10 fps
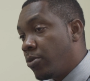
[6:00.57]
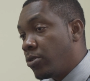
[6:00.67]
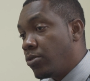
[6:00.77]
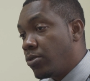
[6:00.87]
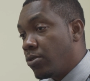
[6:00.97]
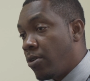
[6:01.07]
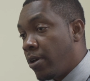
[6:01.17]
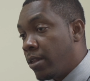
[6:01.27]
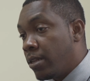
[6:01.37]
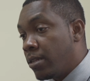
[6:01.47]
produce
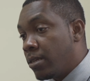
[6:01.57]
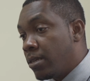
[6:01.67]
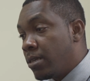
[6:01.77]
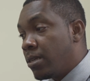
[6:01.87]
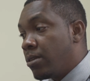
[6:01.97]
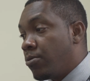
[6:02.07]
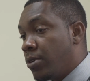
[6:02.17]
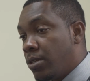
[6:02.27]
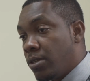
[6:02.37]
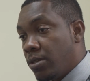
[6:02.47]
oil,
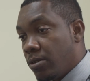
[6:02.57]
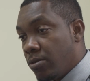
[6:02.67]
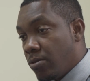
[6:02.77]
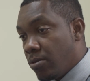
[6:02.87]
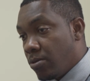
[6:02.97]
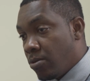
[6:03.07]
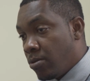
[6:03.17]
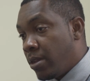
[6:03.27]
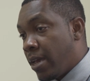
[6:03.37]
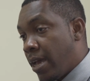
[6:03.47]
which
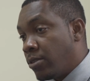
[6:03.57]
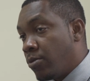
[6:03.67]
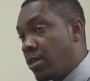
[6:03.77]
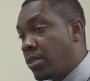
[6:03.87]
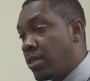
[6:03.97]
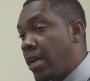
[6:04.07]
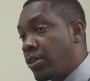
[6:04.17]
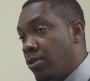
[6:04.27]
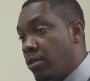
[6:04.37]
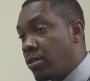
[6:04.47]
only has what is
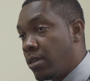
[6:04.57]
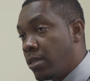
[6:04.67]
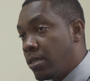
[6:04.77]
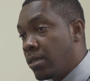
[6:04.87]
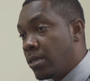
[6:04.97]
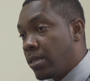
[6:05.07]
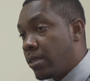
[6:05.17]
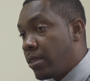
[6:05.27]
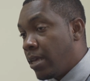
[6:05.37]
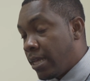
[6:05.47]
natural to it,
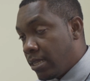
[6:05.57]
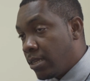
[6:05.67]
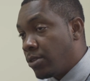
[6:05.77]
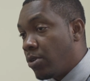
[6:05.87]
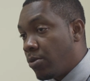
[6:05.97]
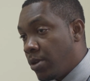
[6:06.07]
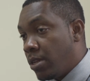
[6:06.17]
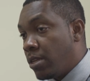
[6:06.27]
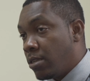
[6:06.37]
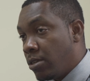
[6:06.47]
that is what we
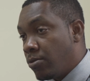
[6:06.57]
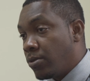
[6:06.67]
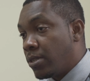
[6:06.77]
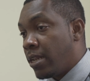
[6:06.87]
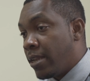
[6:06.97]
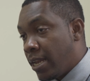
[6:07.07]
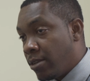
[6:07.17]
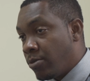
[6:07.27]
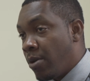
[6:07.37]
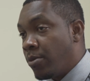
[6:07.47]
need to use, and that
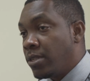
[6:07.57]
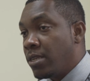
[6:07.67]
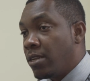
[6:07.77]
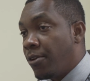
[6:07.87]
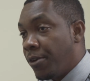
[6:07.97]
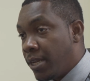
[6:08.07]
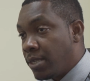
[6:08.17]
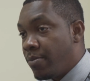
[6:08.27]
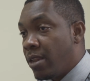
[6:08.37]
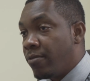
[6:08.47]
is where we would see the
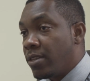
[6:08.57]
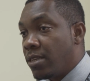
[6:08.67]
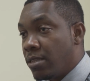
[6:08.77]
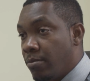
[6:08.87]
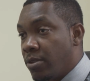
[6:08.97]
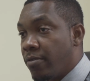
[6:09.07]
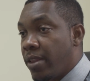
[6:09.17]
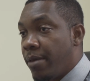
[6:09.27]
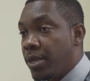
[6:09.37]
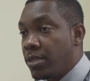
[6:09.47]
greatest benefit in terms of
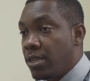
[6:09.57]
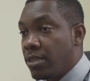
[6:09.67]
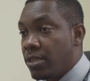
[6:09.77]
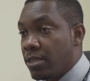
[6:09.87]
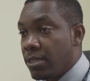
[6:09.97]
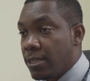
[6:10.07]
climate change.